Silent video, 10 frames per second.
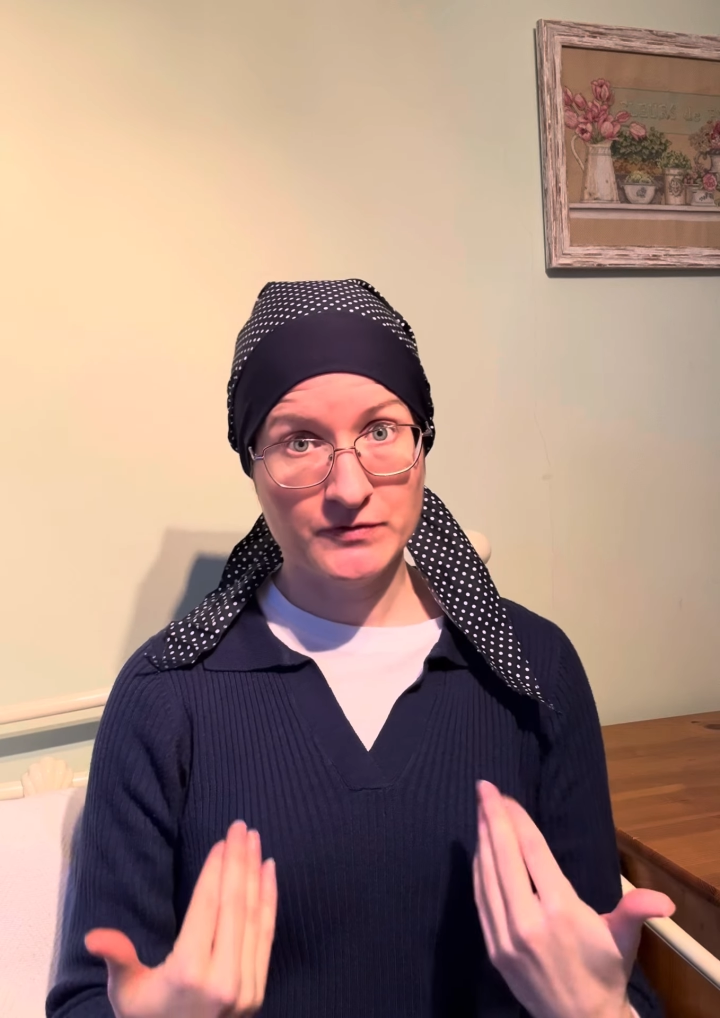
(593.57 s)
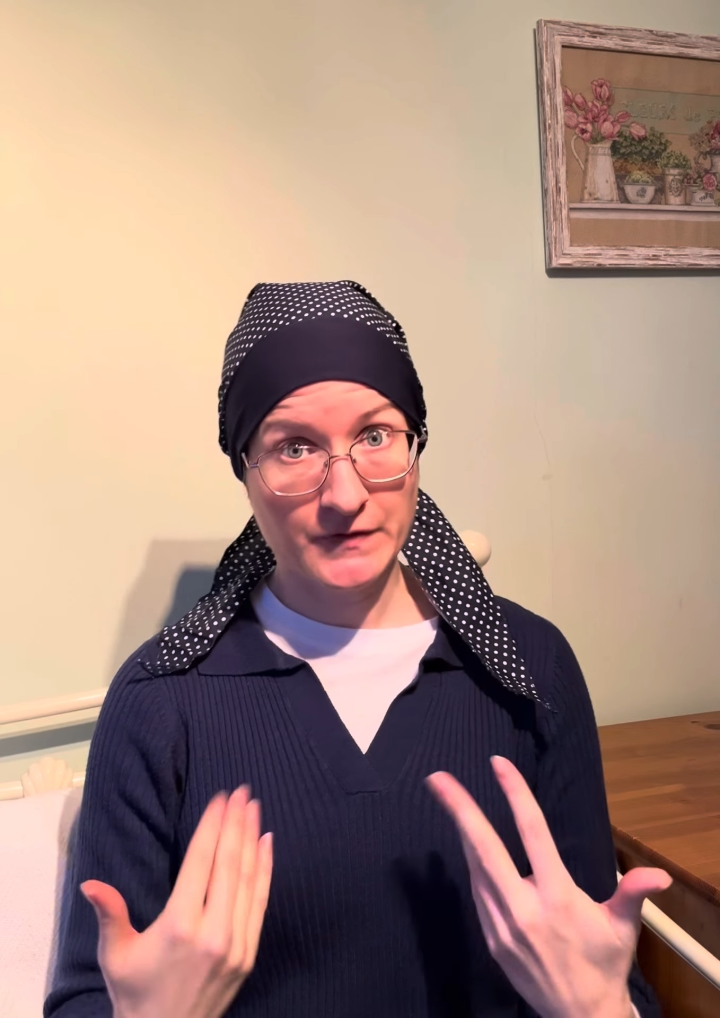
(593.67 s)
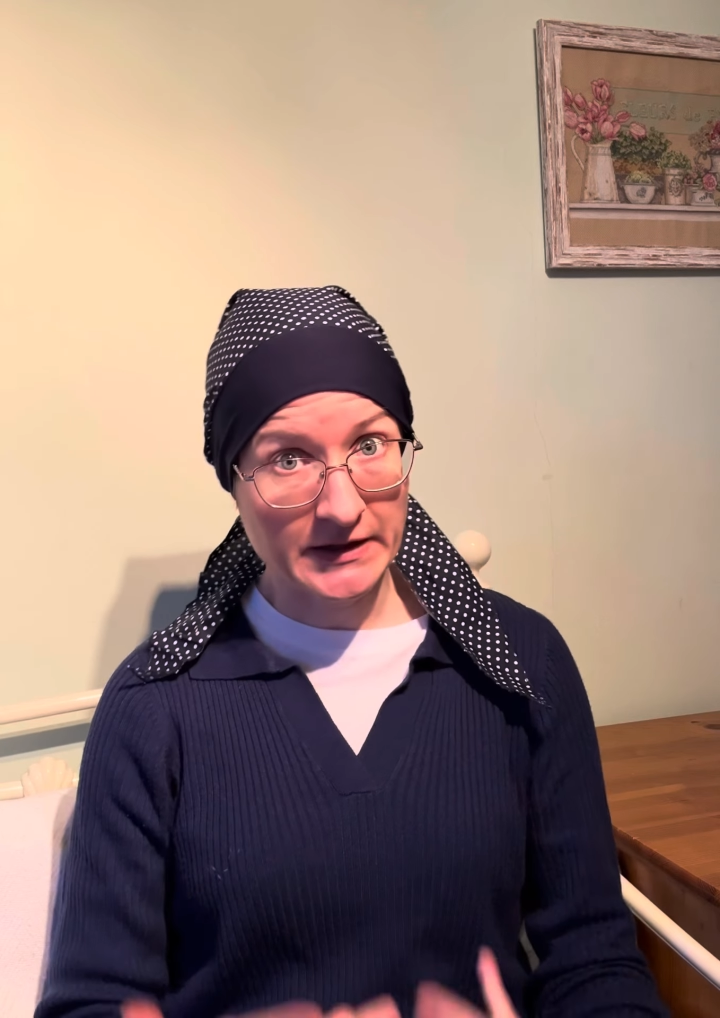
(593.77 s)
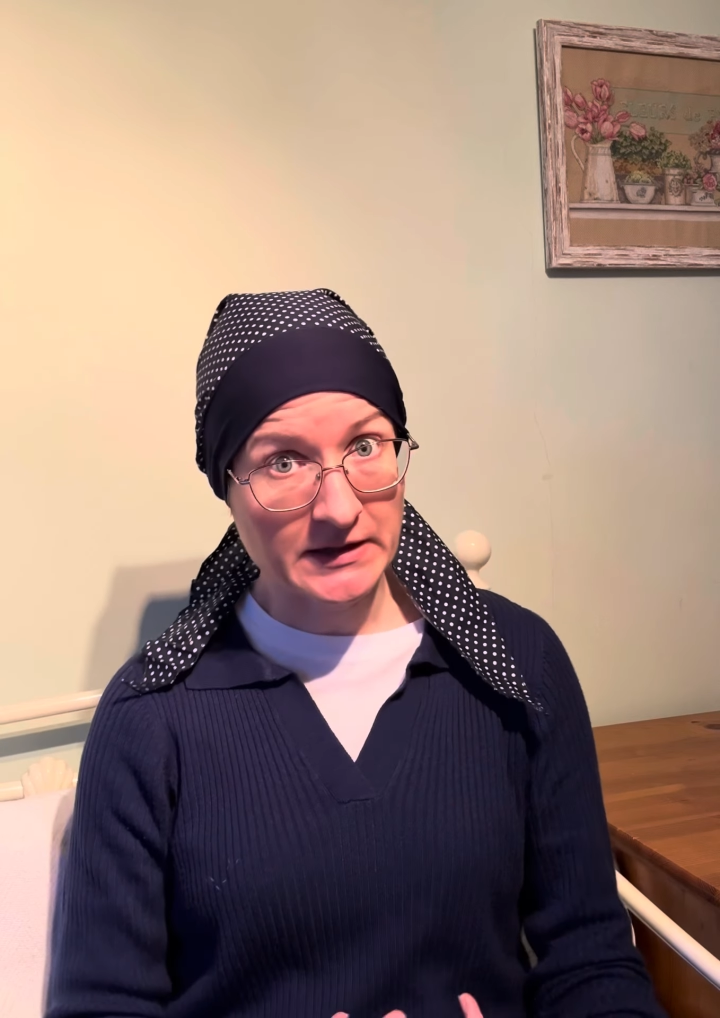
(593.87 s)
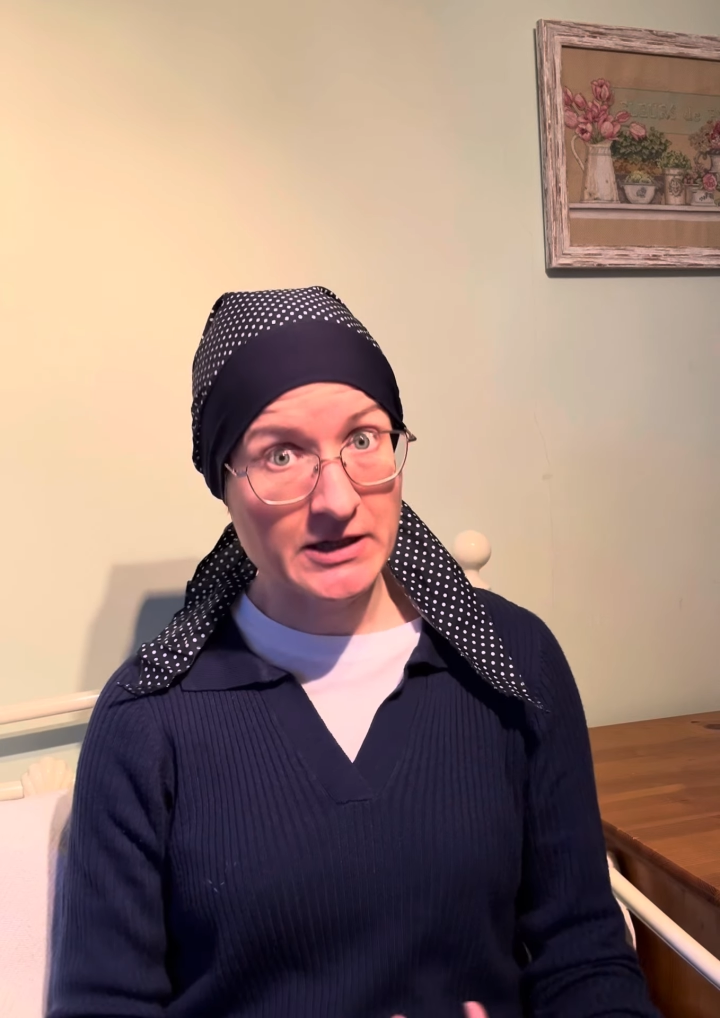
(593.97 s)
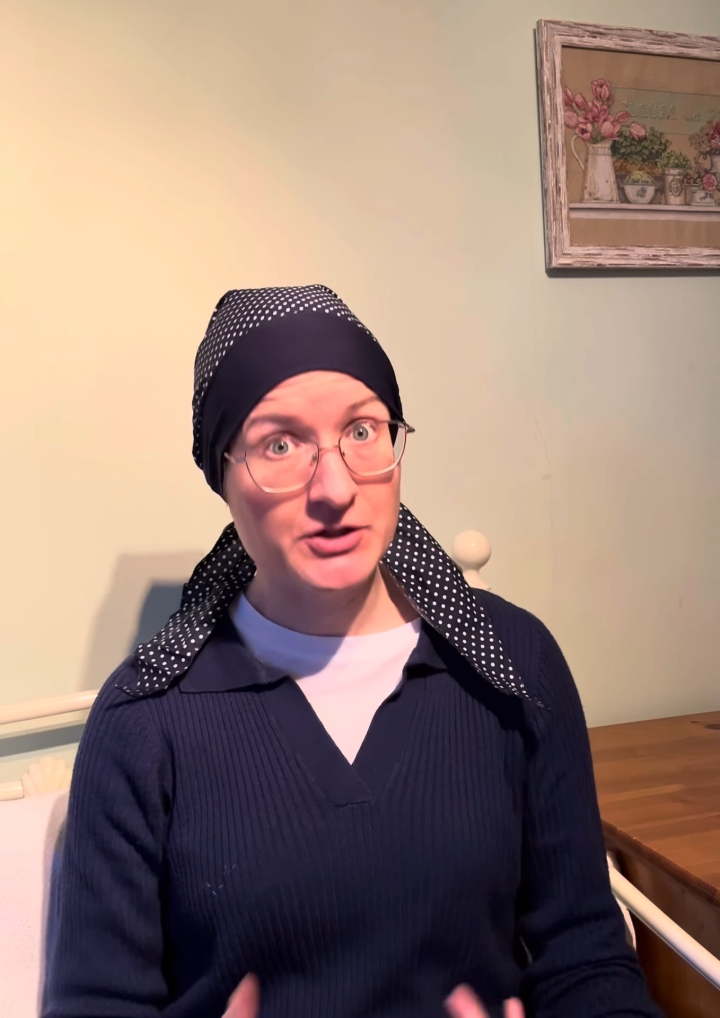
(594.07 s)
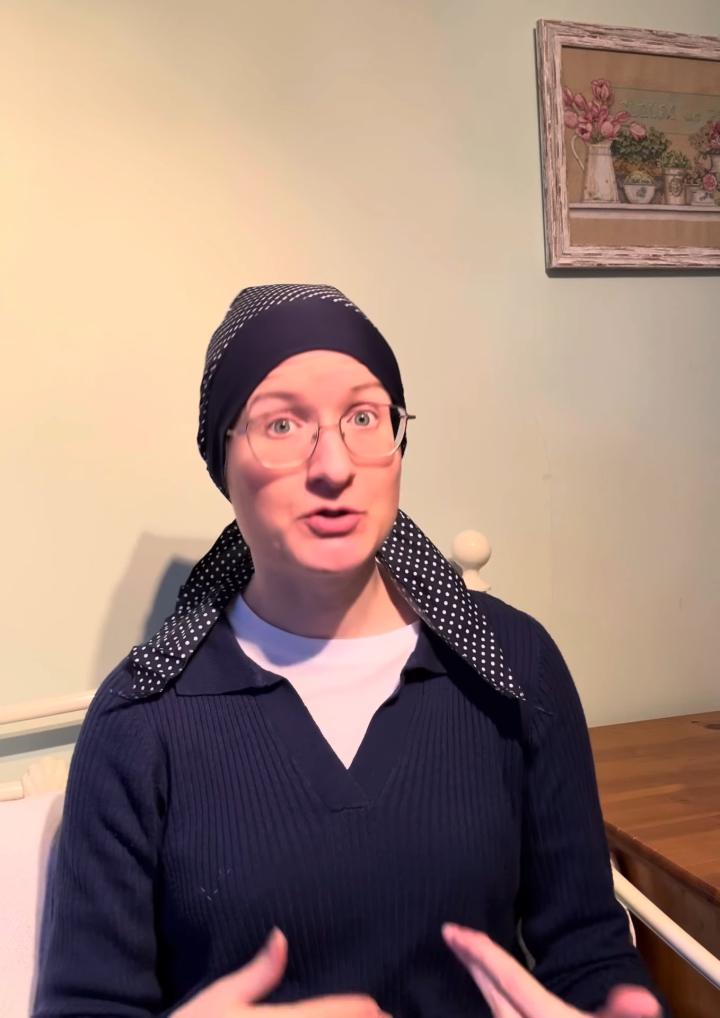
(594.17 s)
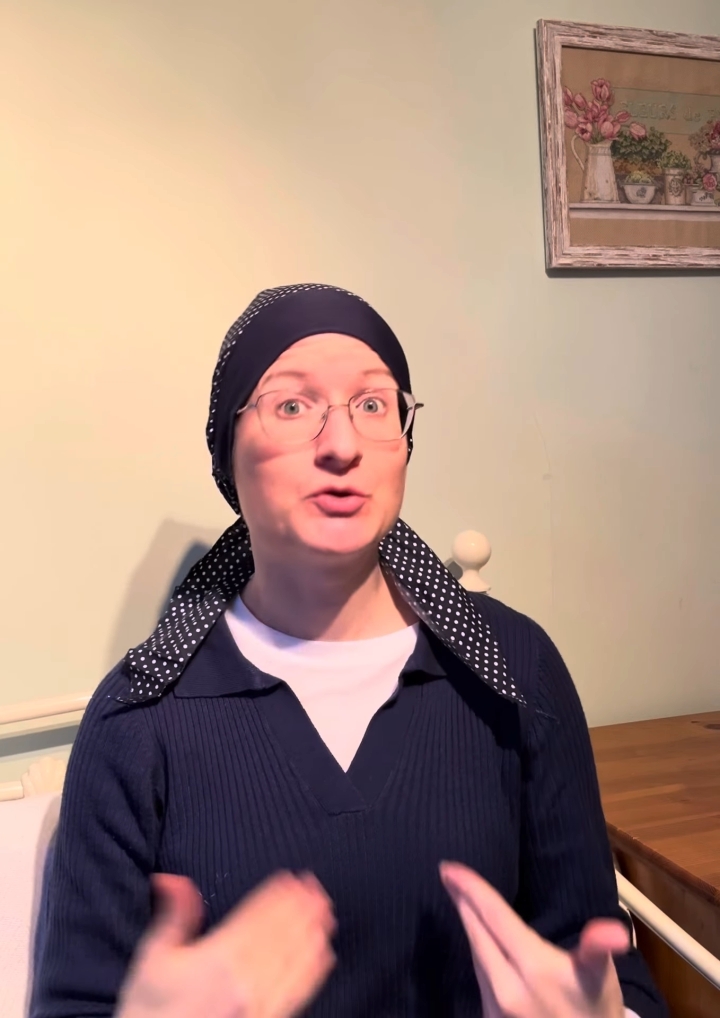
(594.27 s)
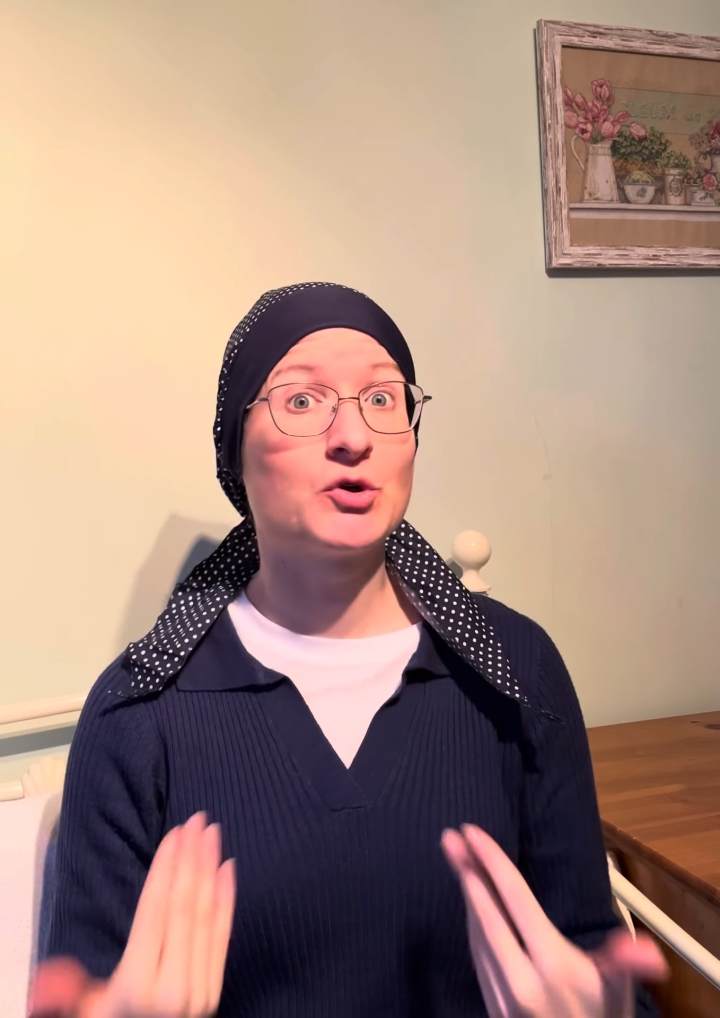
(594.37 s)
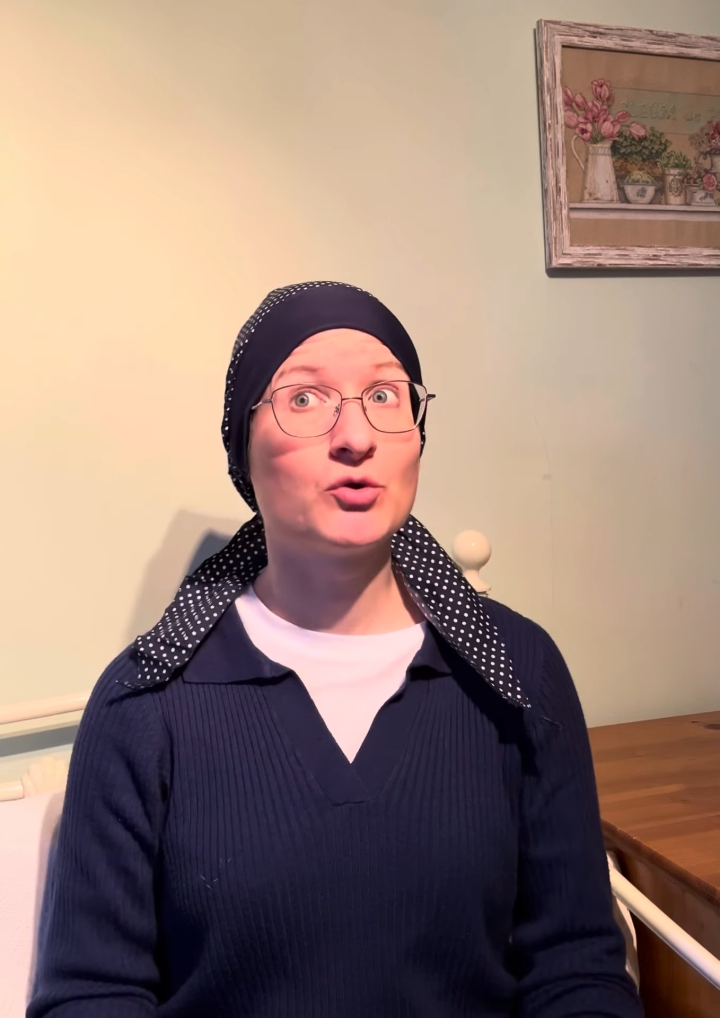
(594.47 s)
find these,
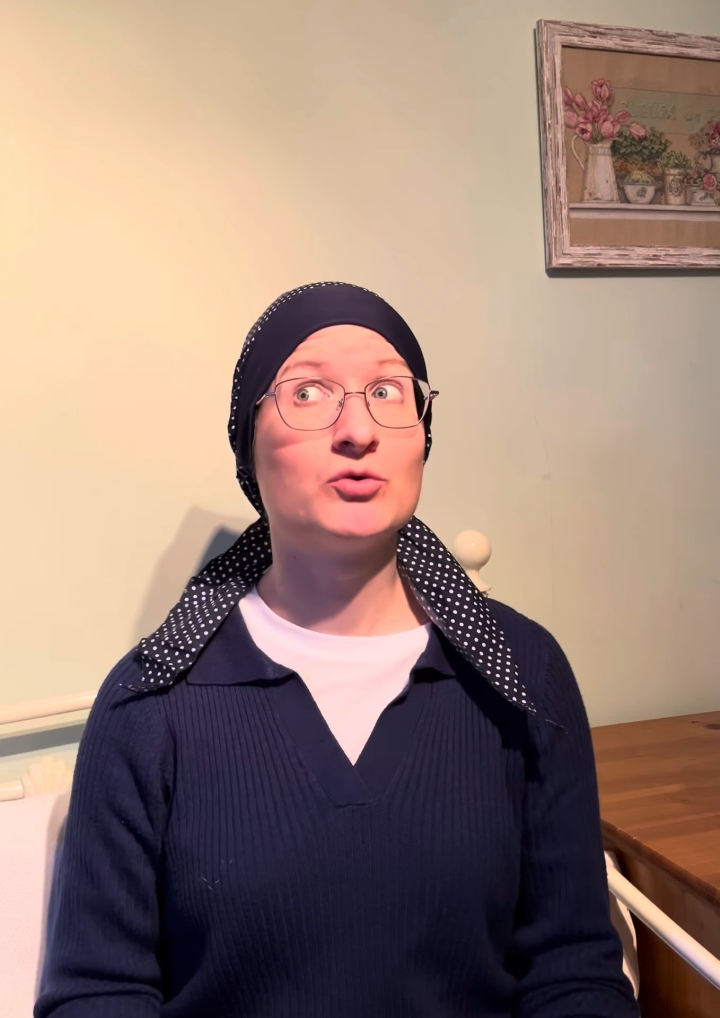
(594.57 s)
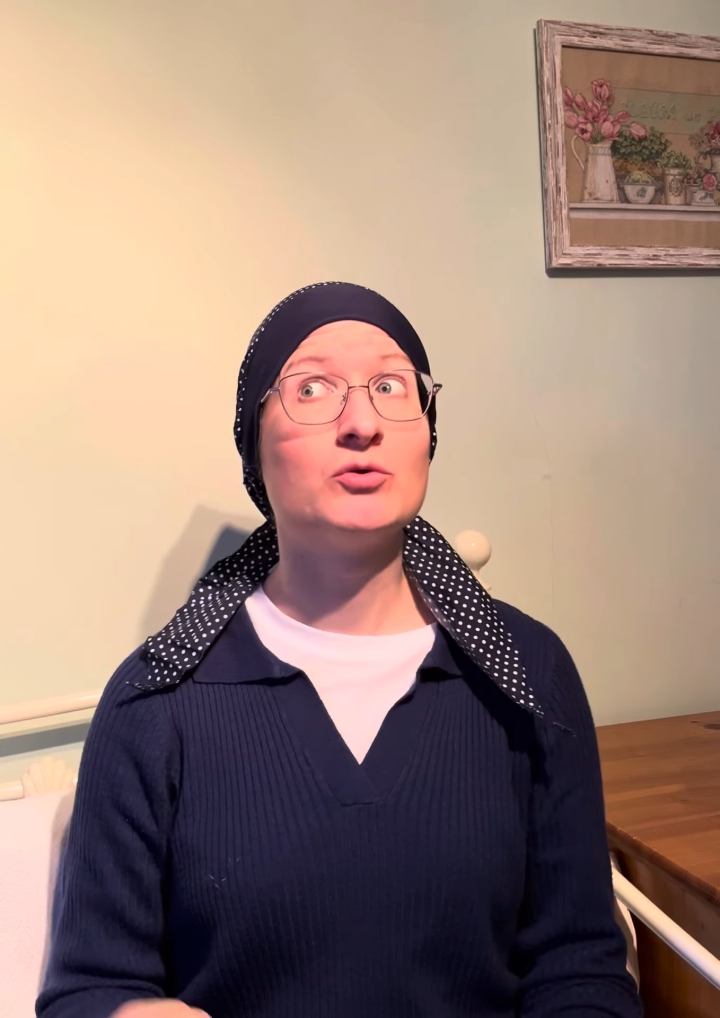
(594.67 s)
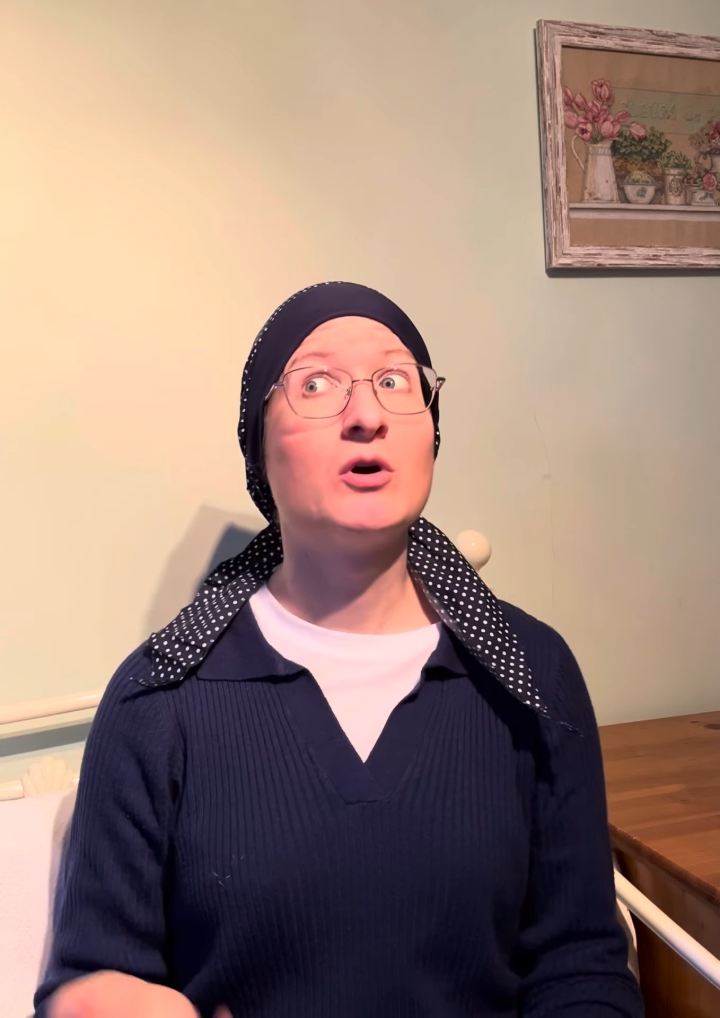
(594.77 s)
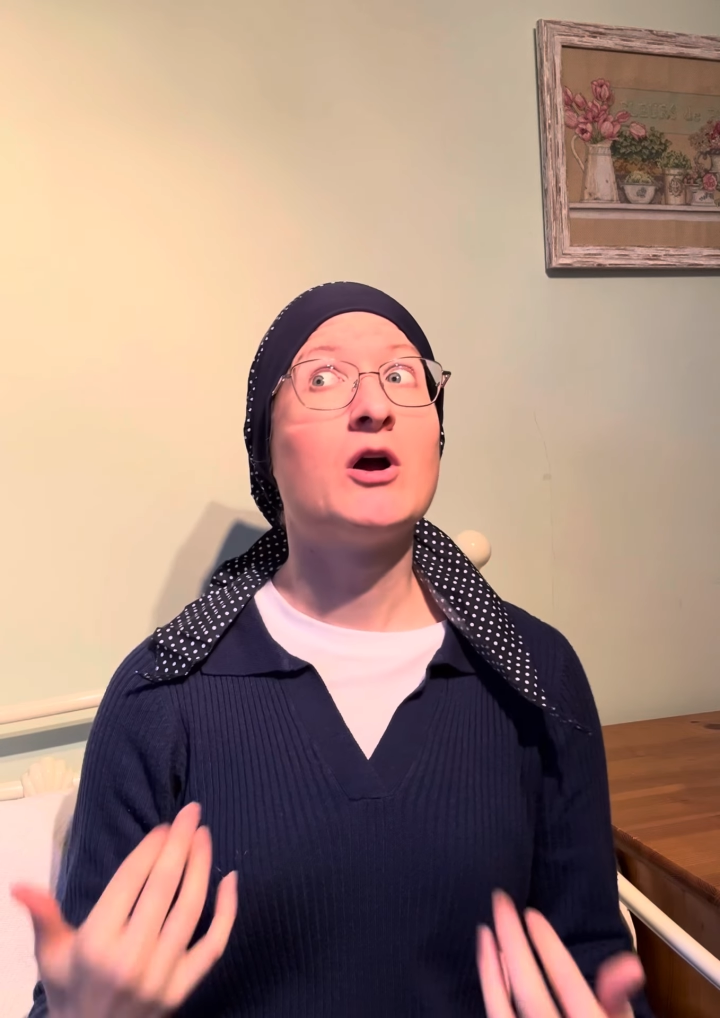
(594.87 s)
you'd Google